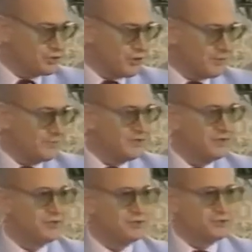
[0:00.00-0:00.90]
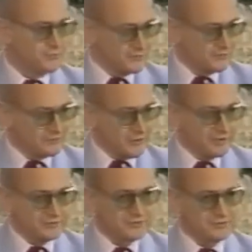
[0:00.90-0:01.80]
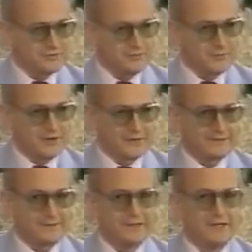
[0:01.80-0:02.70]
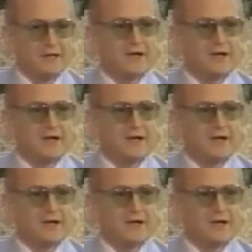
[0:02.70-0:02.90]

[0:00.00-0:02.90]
job to prove loyalty to the party.